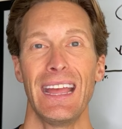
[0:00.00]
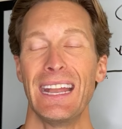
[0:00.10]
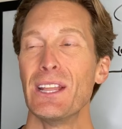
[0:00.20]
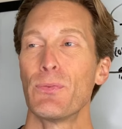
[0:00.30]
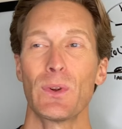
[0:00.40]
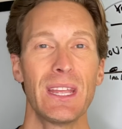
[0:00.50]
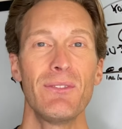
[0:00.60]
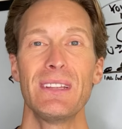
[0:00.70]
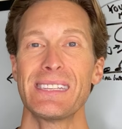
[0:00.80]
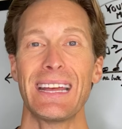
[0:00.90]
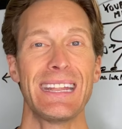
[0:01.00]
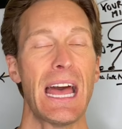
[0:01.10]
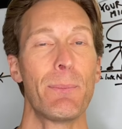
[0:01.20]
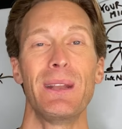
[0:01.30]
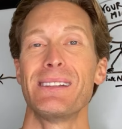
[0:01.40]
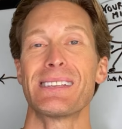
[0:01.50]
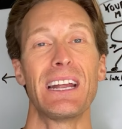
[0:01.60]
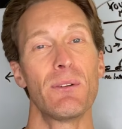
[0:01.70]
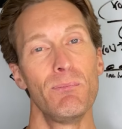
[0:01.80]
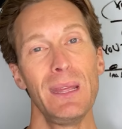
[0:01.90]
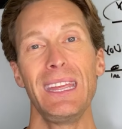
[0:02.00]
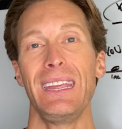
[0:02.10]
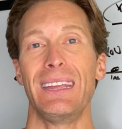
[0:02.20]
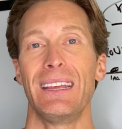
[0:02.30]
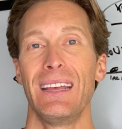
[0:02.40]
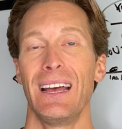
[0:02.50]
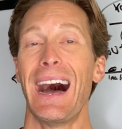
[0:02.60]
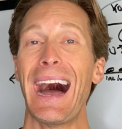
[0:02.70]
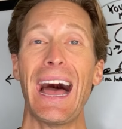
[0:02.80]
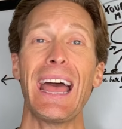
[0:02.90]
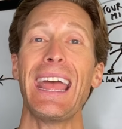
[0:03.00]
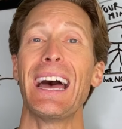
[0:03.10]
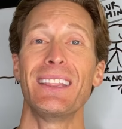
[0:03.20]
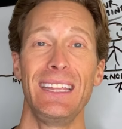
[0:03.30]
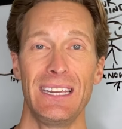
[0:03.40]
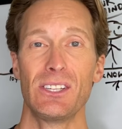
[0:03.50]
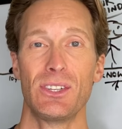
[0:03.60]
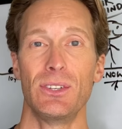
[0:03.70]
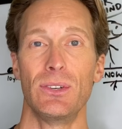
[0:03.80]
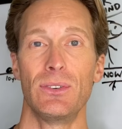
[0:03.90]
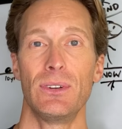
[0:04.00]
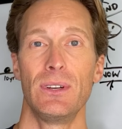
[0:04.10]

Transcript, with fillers: And the forgiveness had to happen inside of me. I had the issue.